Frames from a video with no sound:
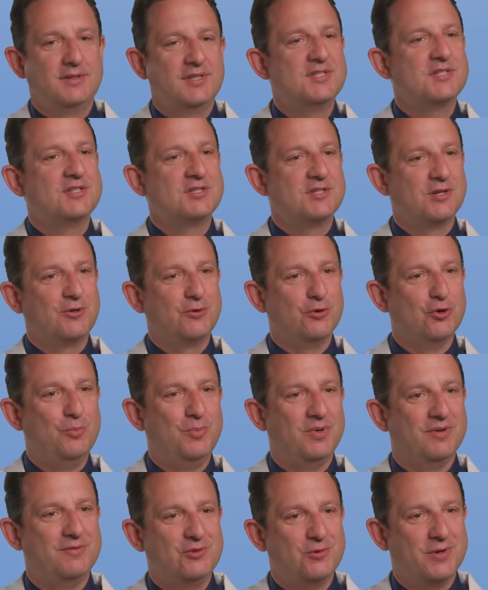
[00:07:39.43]
This is a
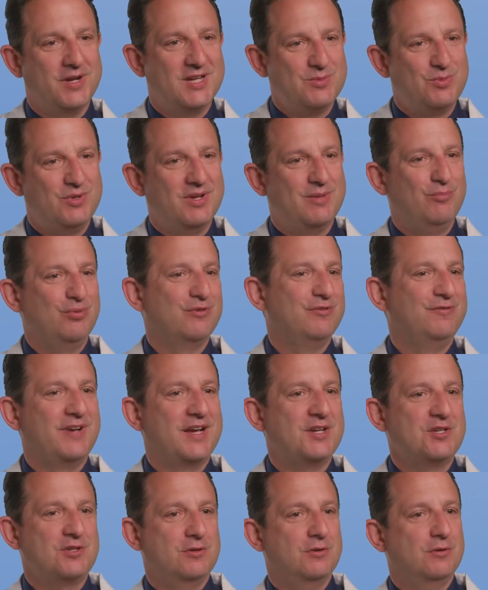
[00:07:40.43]
group of transplant
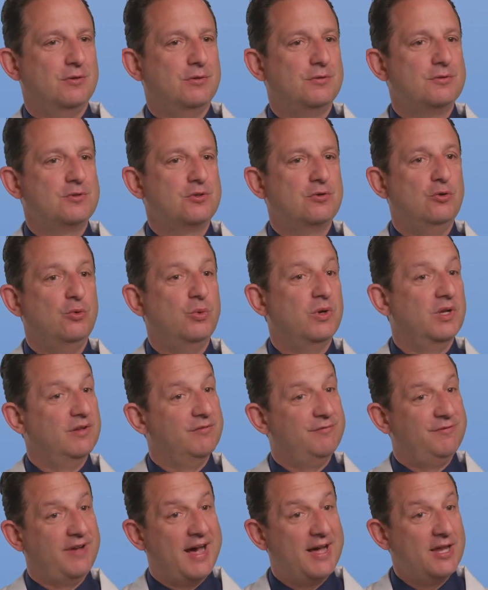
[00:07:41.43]
professionals who will
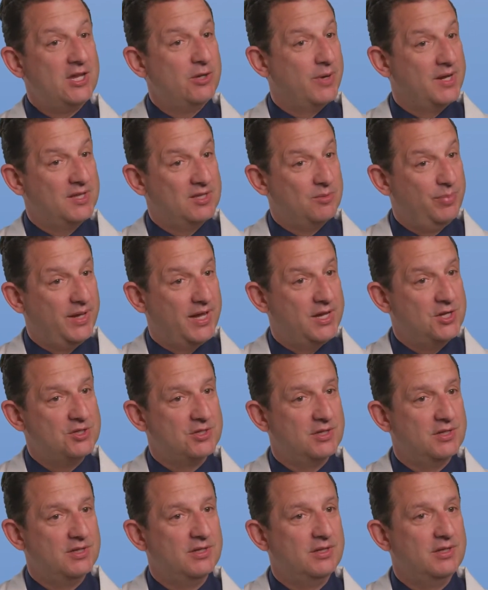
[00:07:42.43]
evaluate the
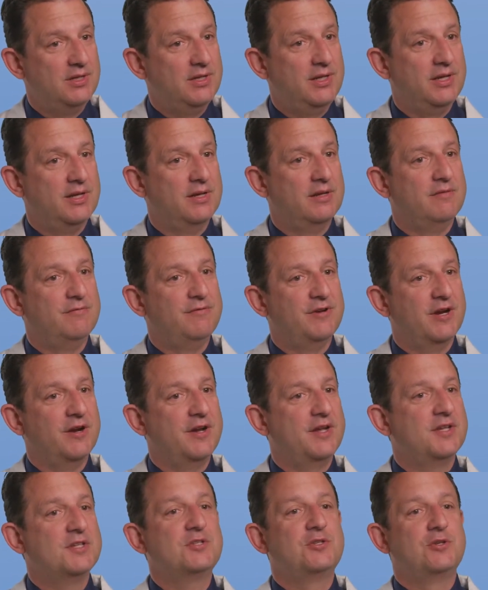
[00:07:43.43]
patient in
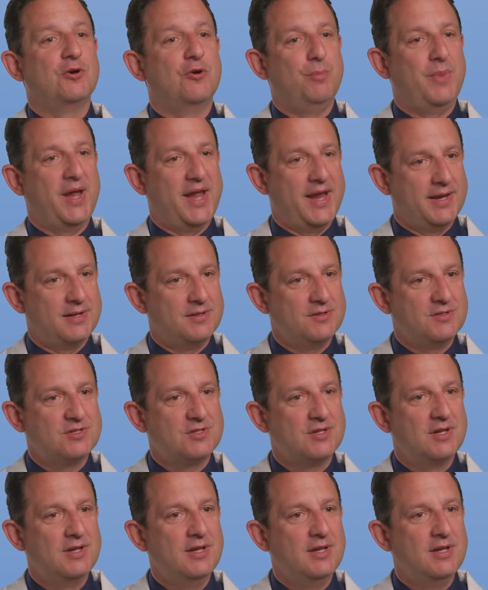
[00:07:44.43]
various domains